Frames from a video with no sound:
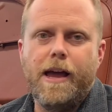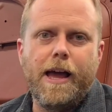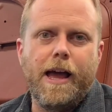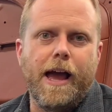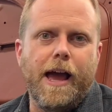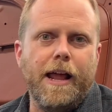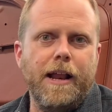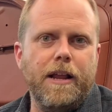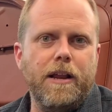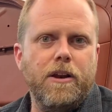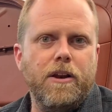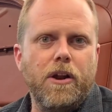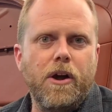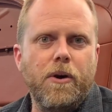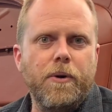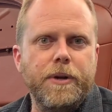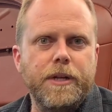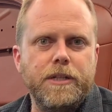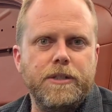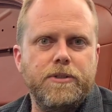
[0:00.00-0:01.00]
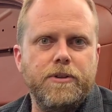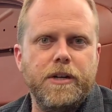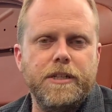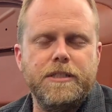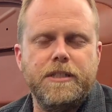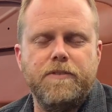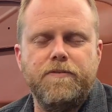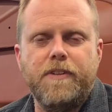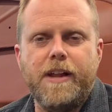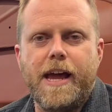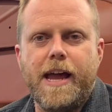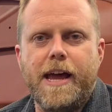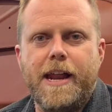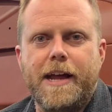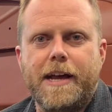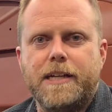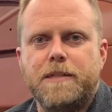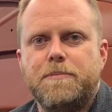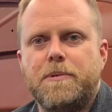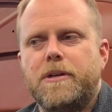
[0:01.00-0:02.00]
I didn't know any trusted flathead
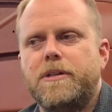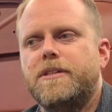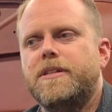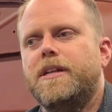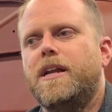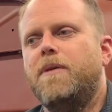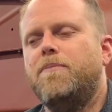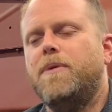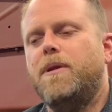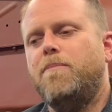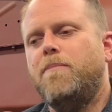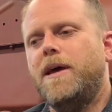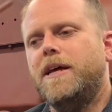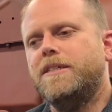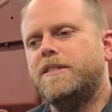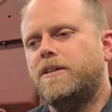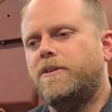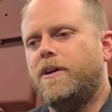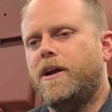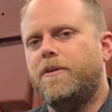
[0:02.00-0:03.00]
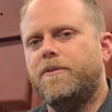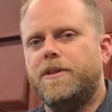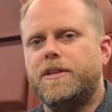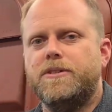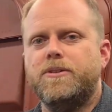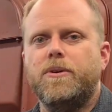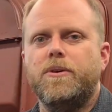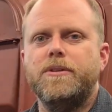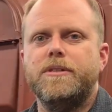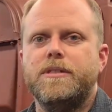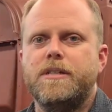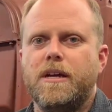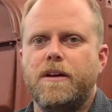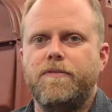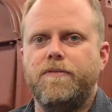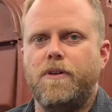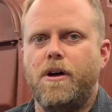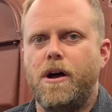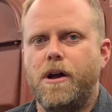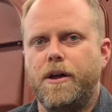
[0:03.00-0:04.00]
experts, and I've been messing around with this old
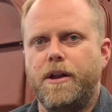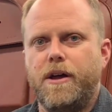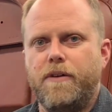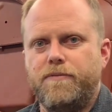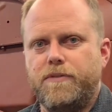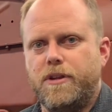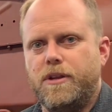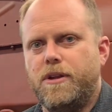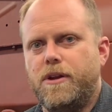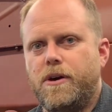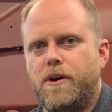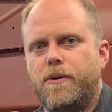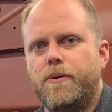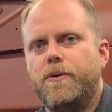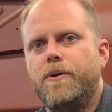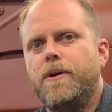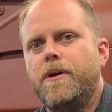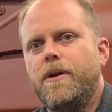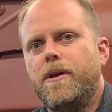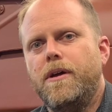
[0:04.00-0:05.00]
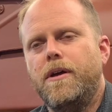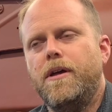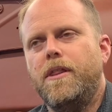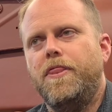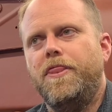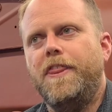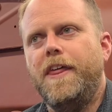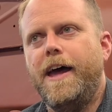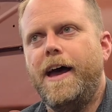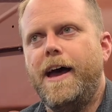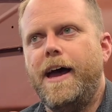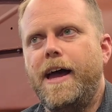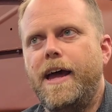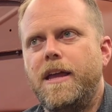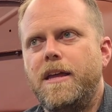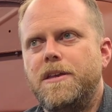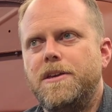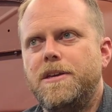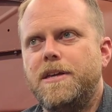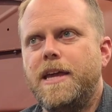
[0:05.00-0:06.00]
stuff long enough to know
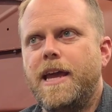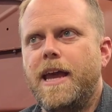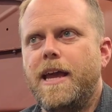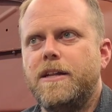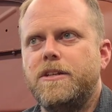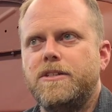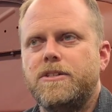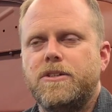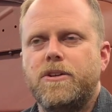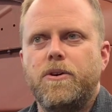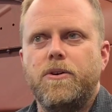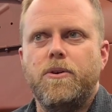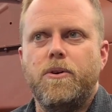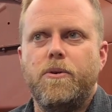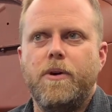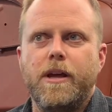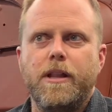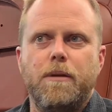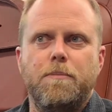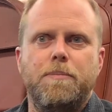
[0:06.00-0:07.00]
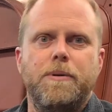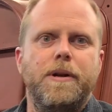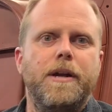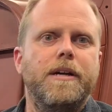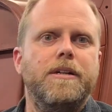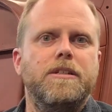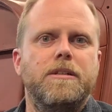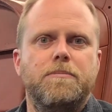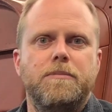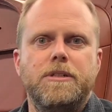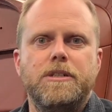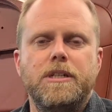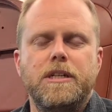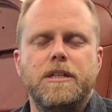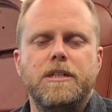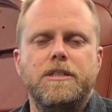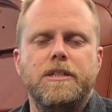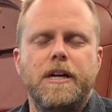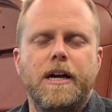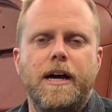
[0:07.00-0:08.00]
that you can't just go to a regular production
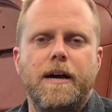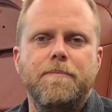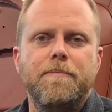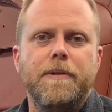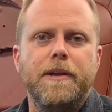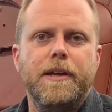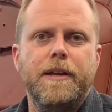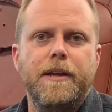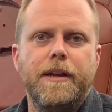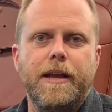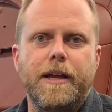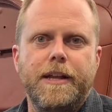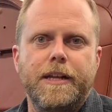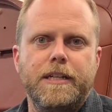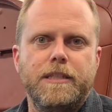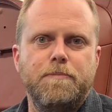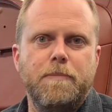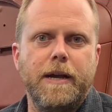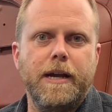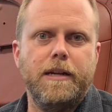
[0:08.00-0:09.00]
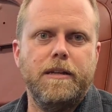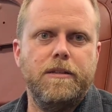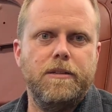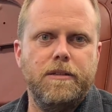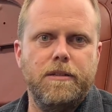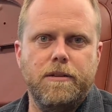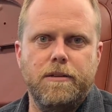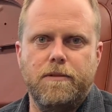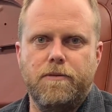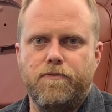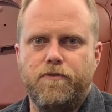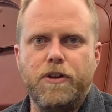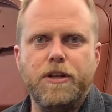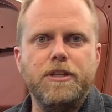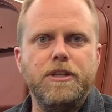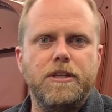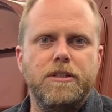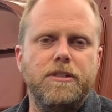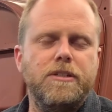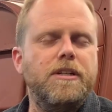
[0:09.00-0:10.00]
machine shop and expect
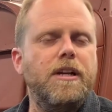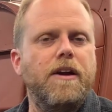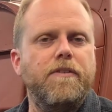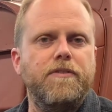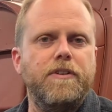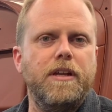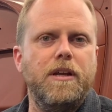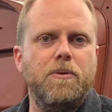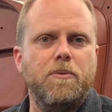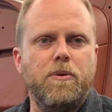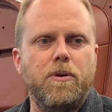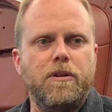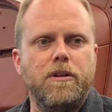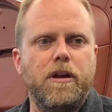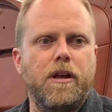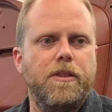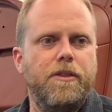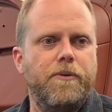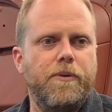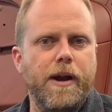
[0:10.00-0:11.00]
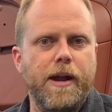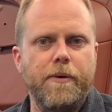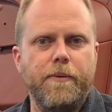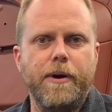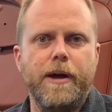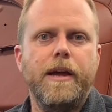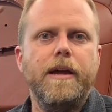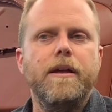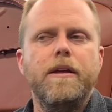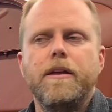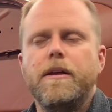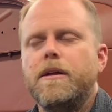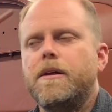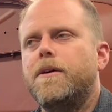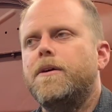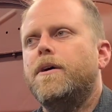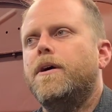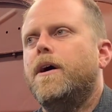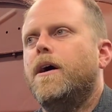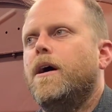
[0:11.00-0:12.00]
vintage stuff to get worked on the right way.
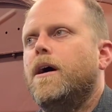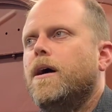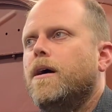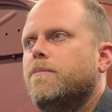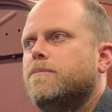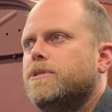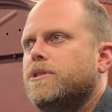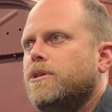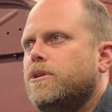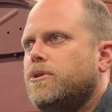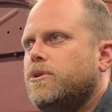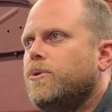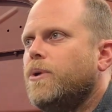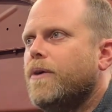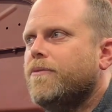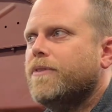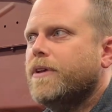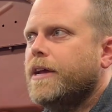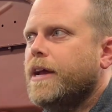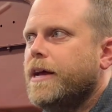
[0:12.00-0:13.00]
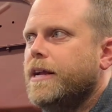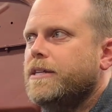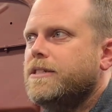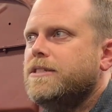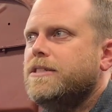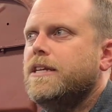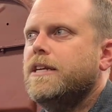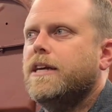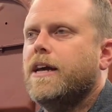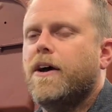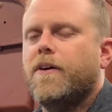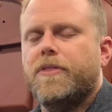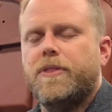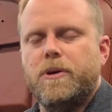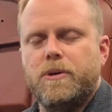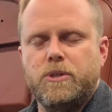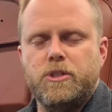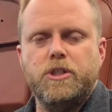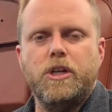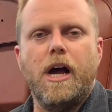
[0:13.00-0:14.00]
So you do have to kind of seek out
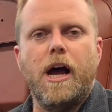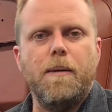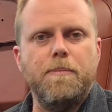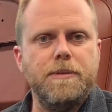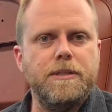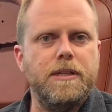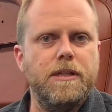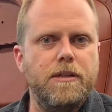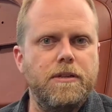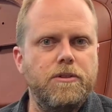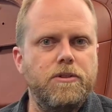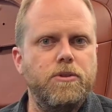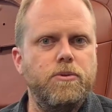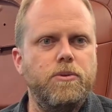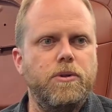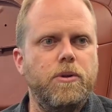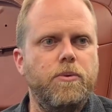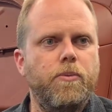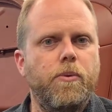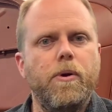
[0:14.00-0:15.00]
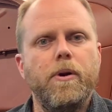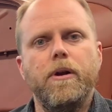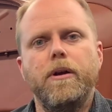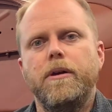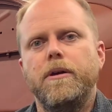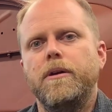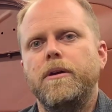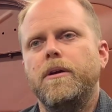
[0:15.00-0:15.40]
those shops that do good work.